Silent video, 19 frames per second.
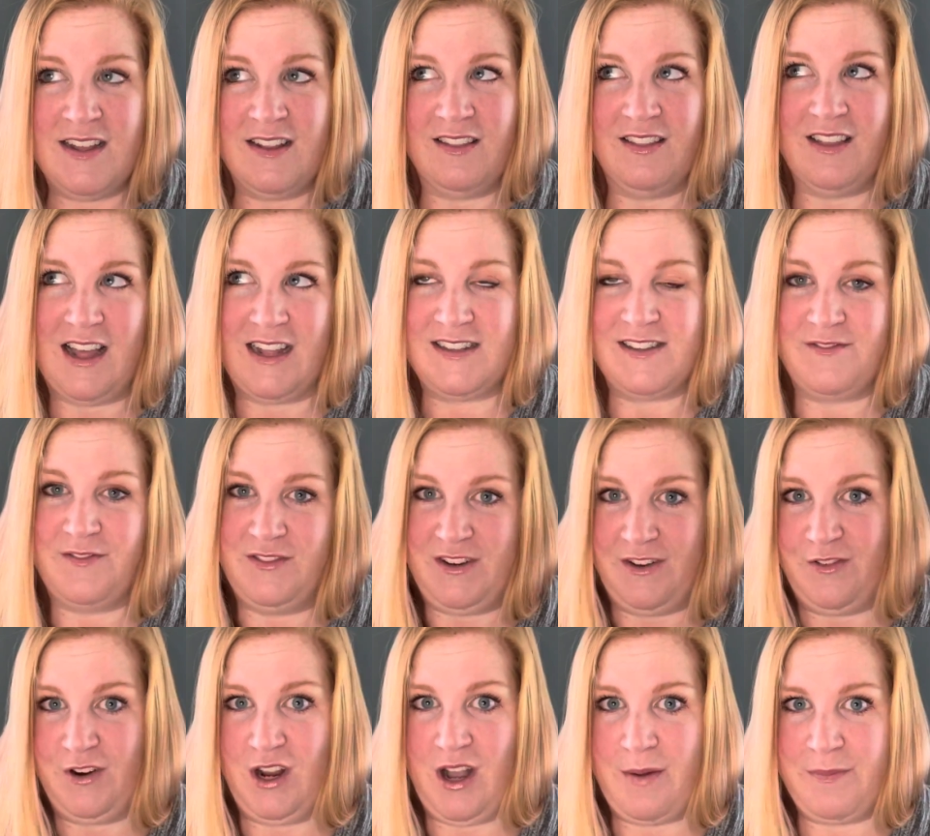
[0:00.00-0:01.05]
Lots of
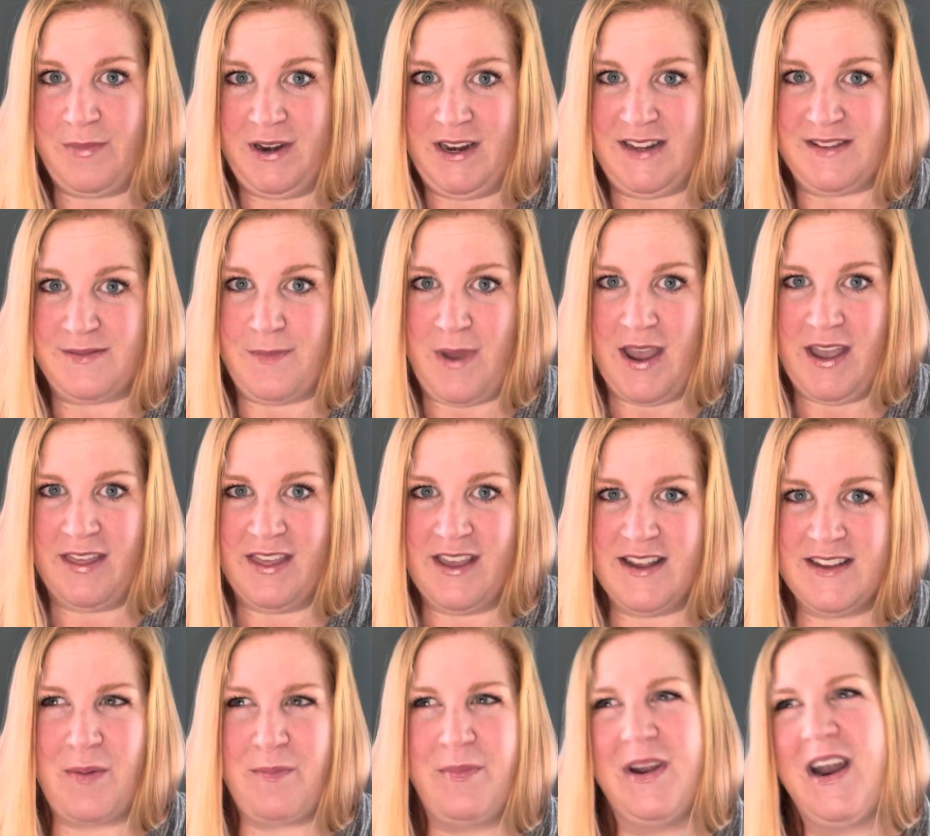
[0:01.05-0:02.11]
different companies make
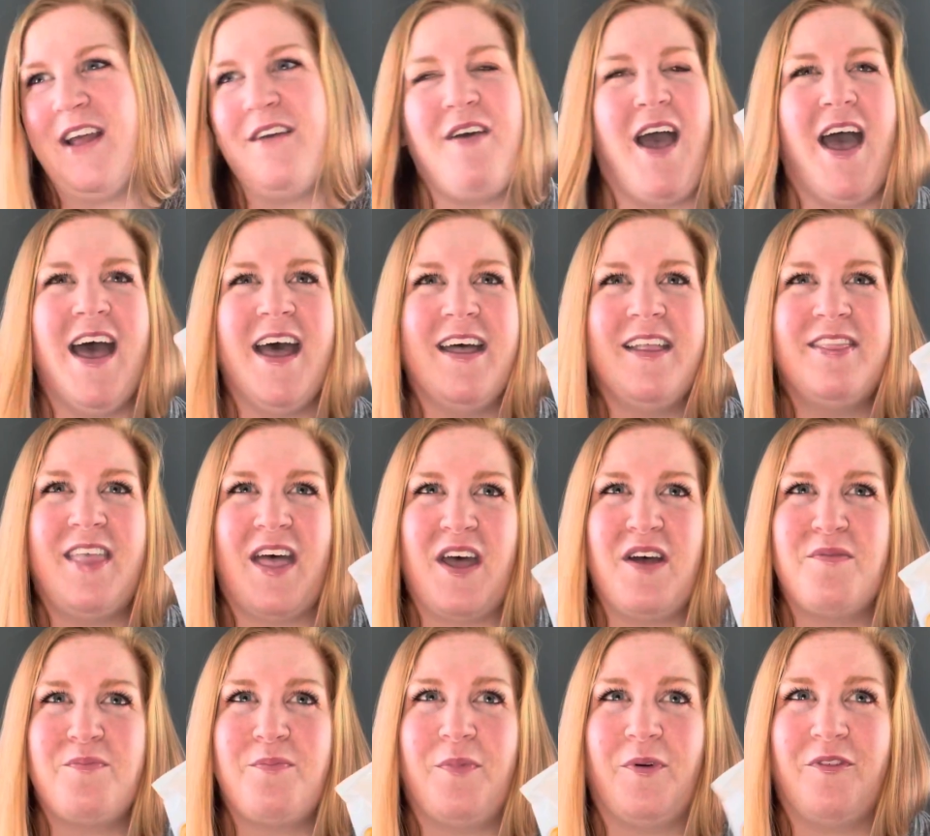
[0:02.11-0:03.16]
these, but I've had
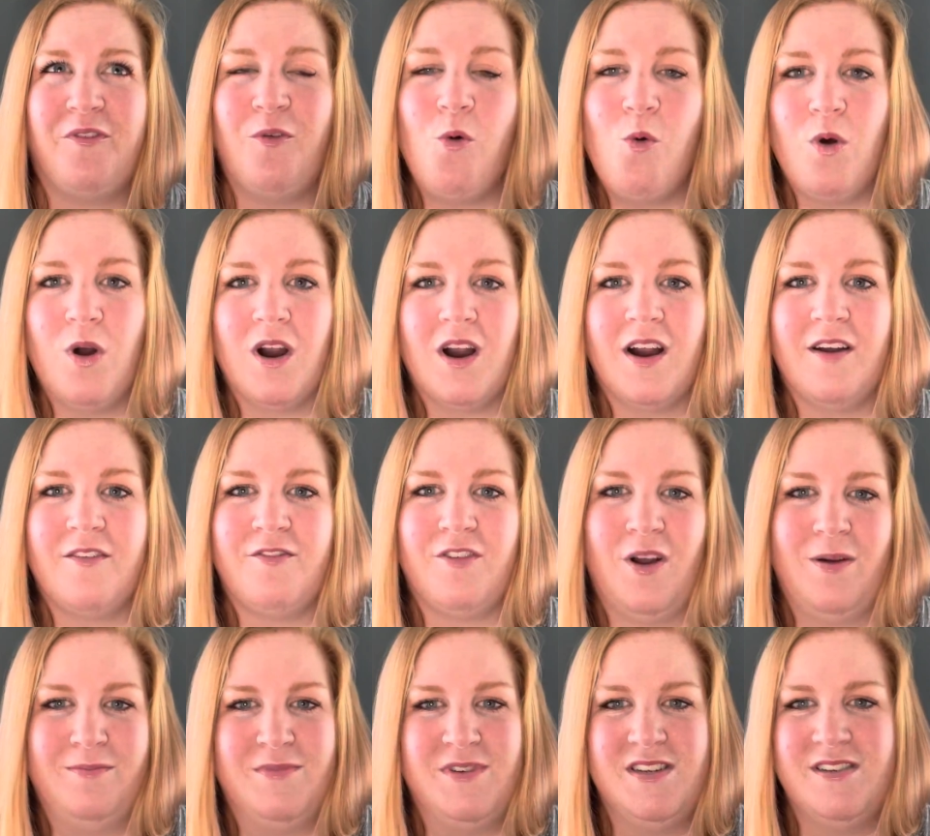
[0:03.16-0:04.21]
them before
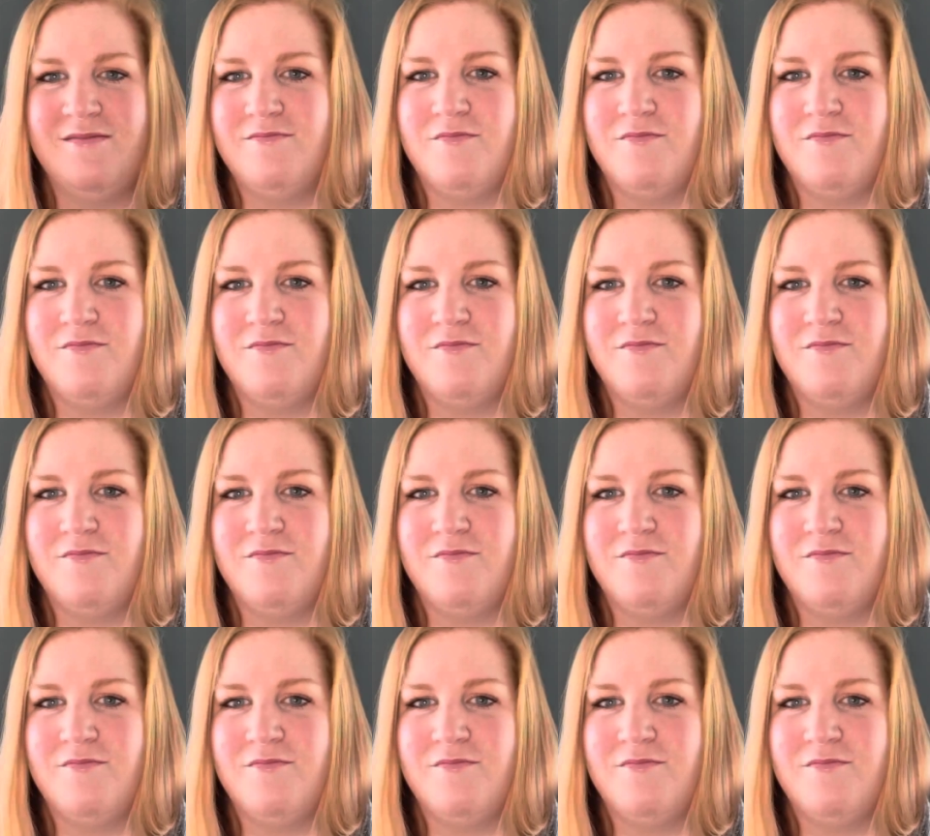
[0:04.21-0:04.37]
from